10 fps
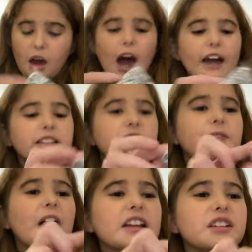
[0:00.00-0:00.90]
I just
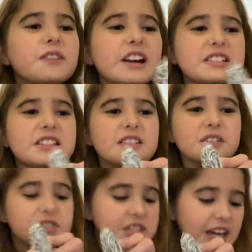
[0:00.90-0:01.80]
found the rest of
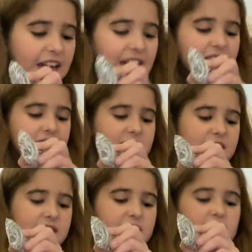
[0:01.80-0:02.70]
those chains.
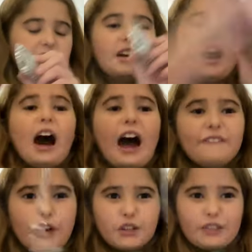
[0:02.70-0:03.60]
I
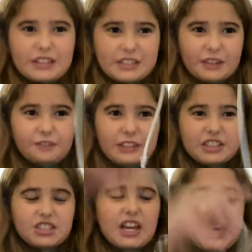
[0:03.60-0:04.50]
found the rest of
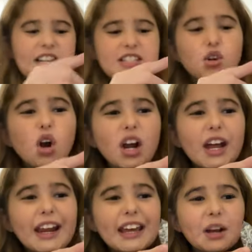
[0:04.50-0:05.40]
these chains. They're
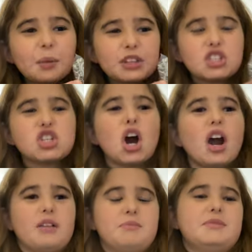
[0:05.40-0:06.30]
in here with the
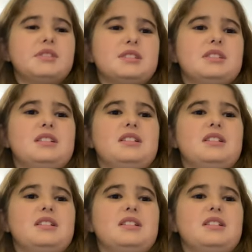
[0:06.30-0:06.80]
charms.